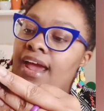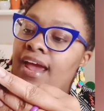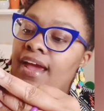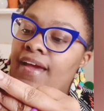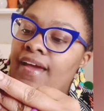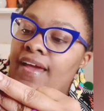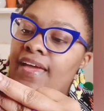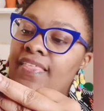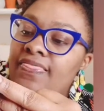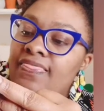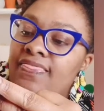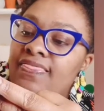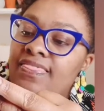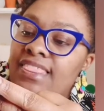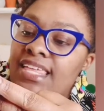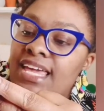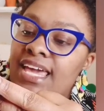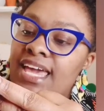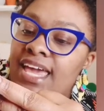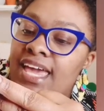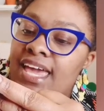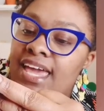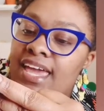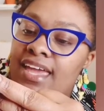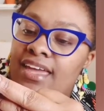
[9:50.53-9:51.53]
And
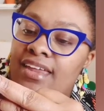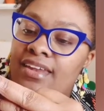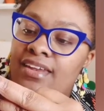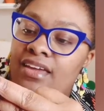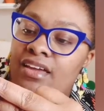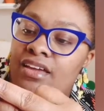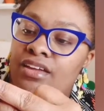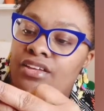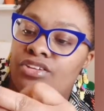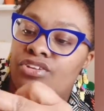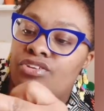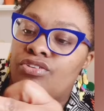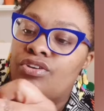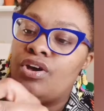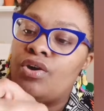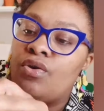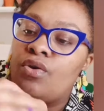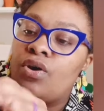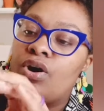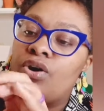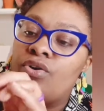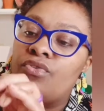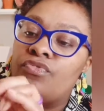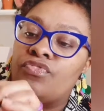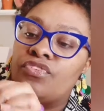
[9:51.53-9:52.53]
then you go
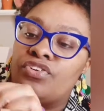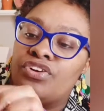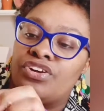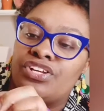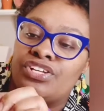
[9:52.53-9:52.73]
over,